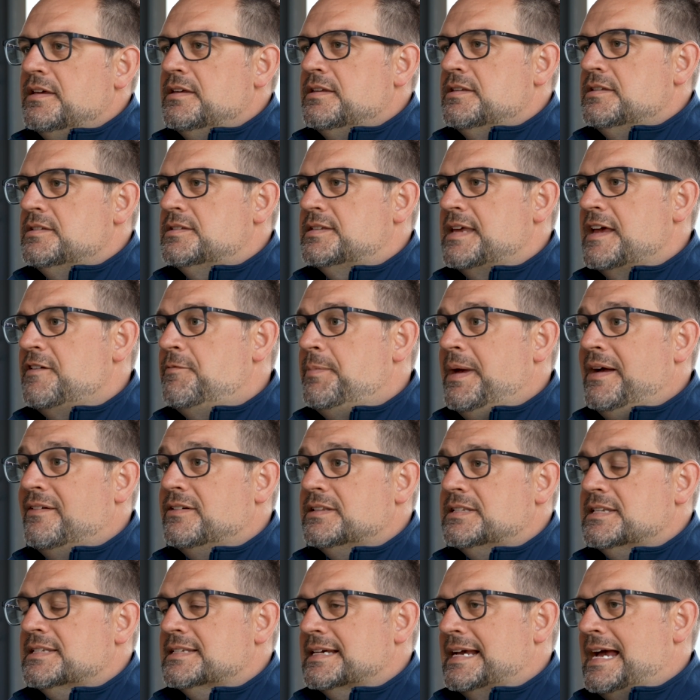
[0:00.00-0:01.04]

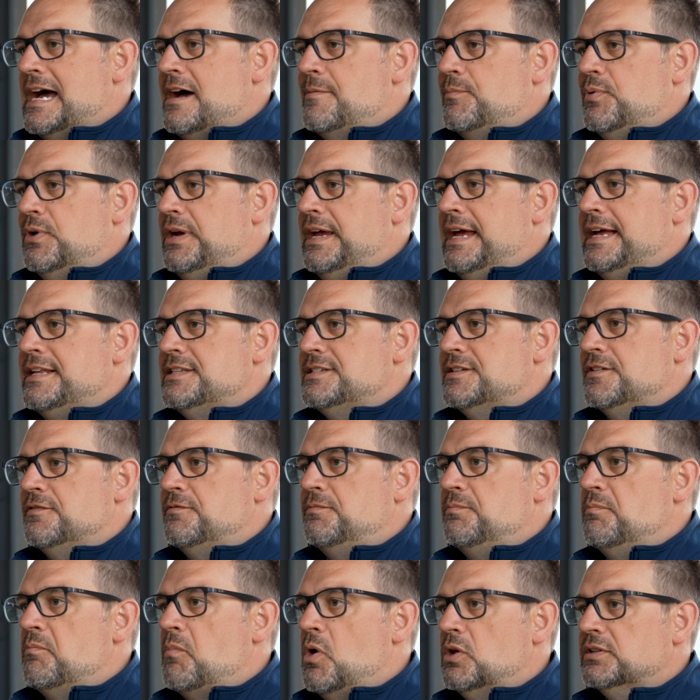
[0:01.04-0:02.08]
SafeBalance is a comprehensive,
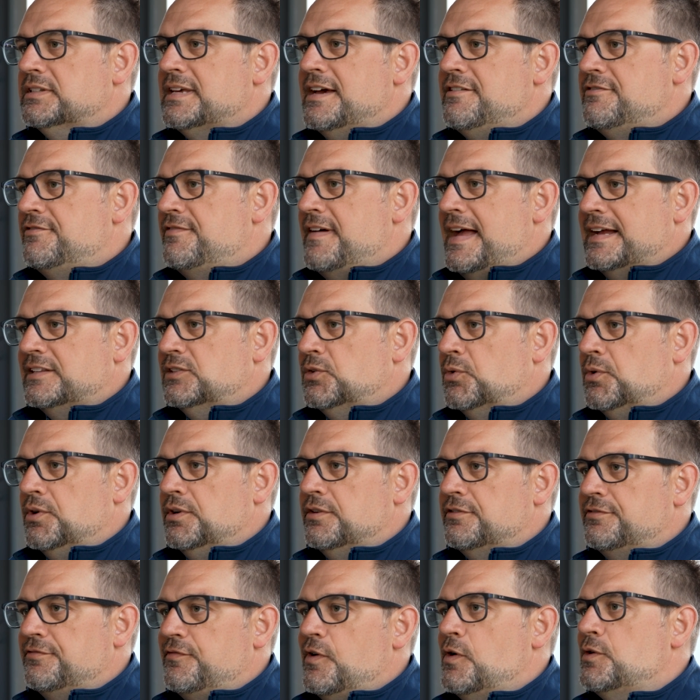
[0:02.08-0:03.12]

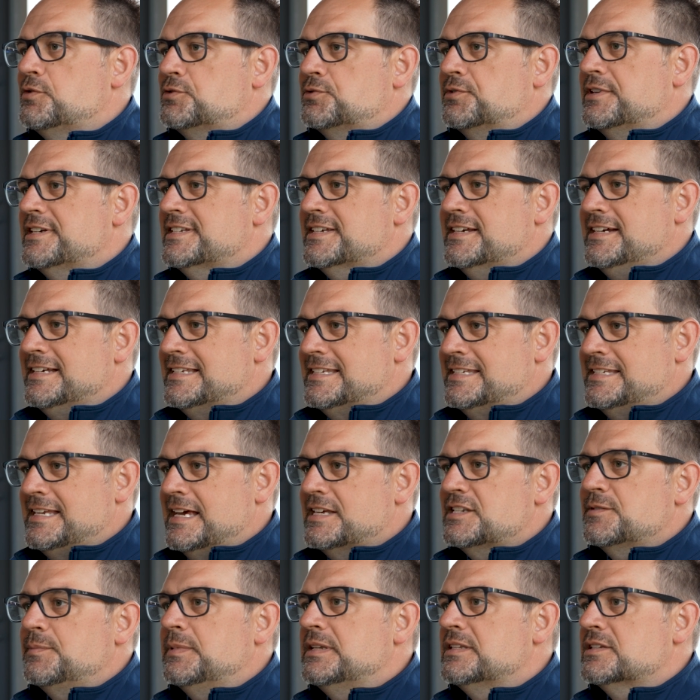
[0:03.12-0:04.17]
multifactorial falls risk
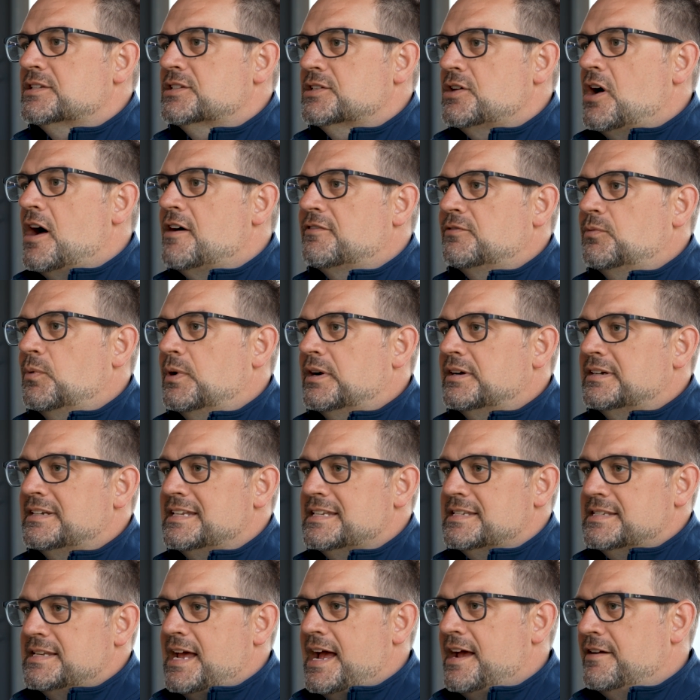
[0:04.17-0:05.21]
assessment software
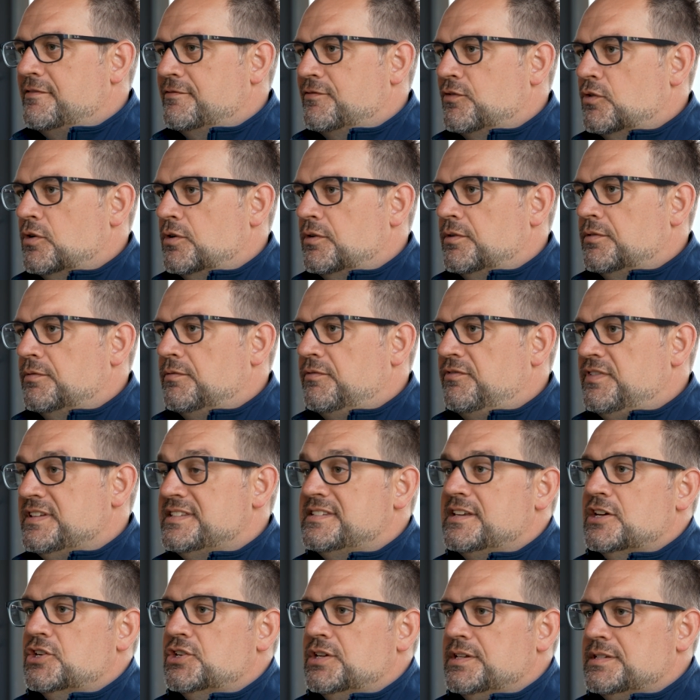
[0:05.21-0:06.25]
designed for
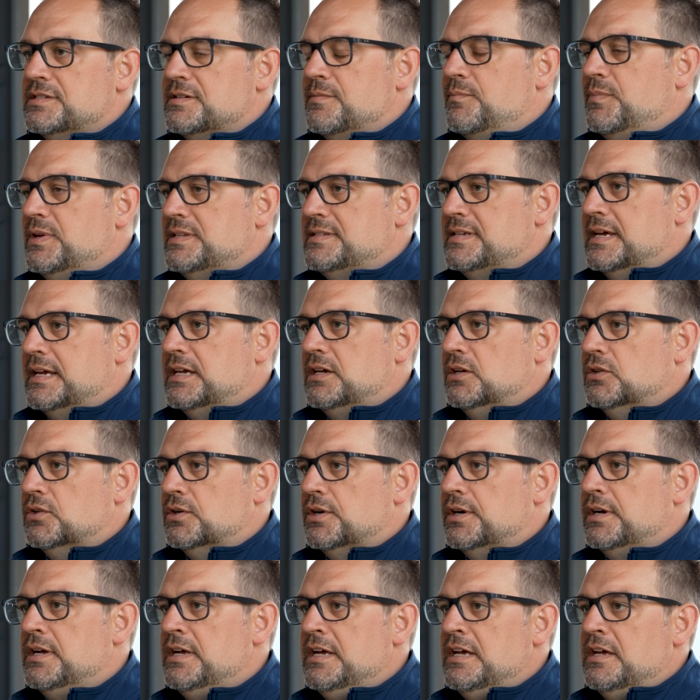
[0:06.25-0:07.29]
physicians in
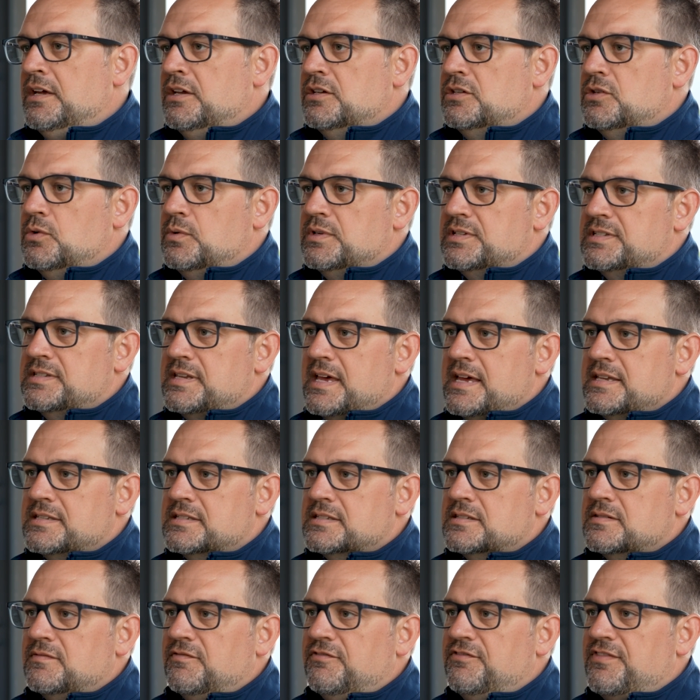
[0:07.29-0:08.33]
particular to
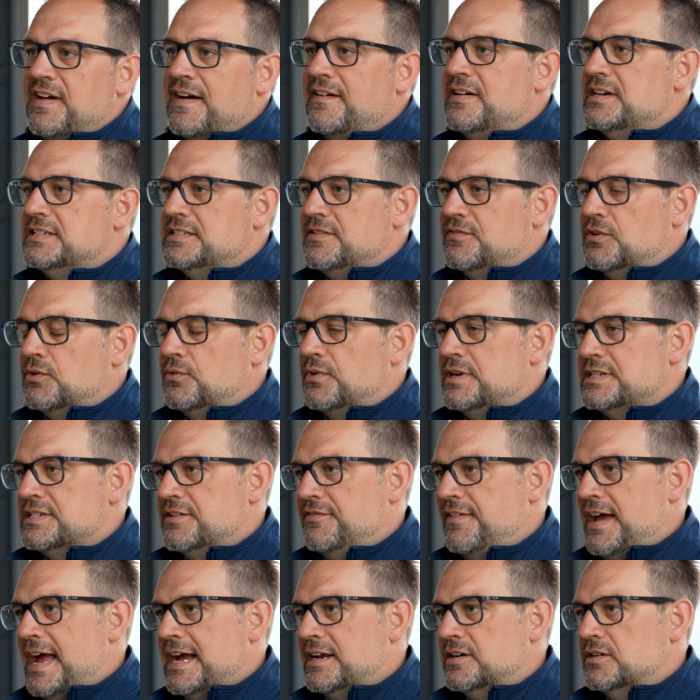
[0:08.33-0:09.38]
assess various different risk
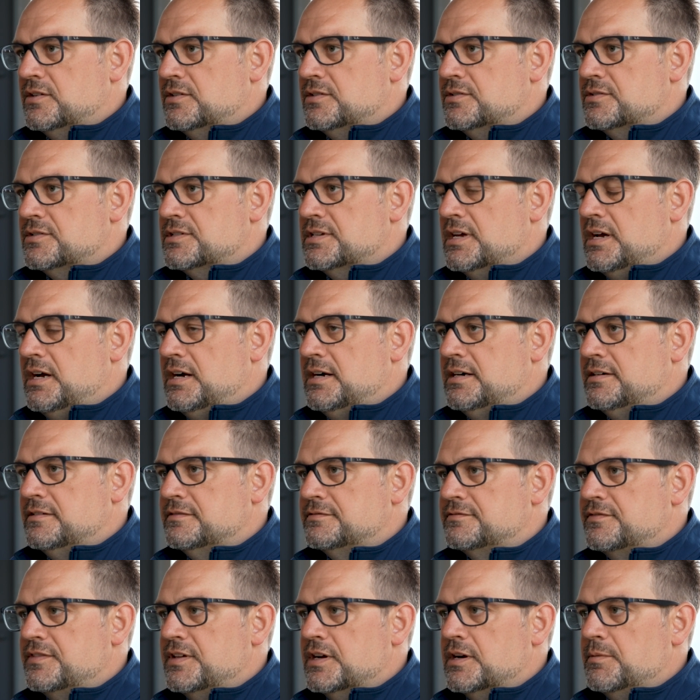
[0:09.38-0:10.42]
factors
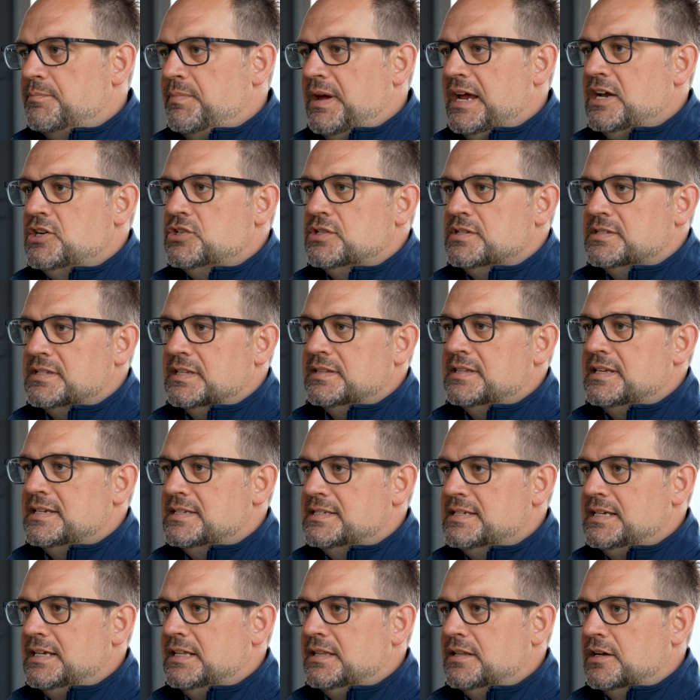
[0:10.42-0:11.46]
of their patients that they
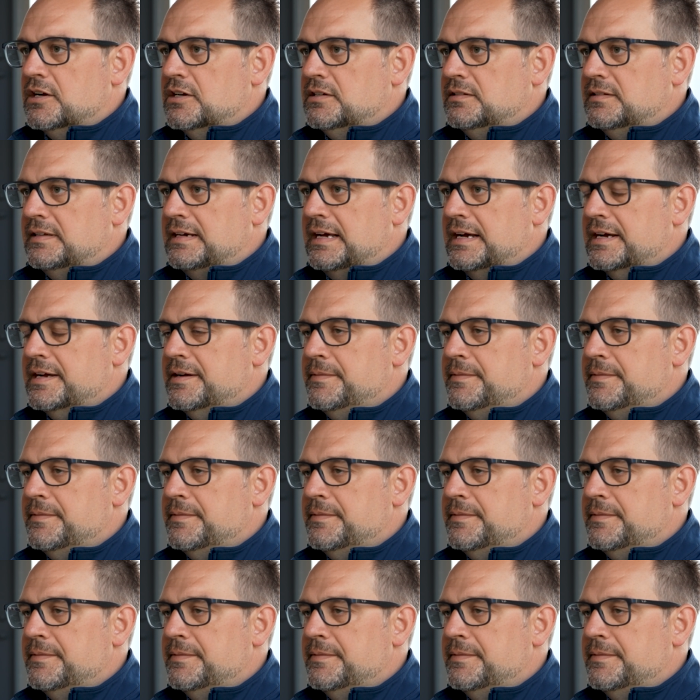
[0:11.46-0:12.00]
see in their clinic.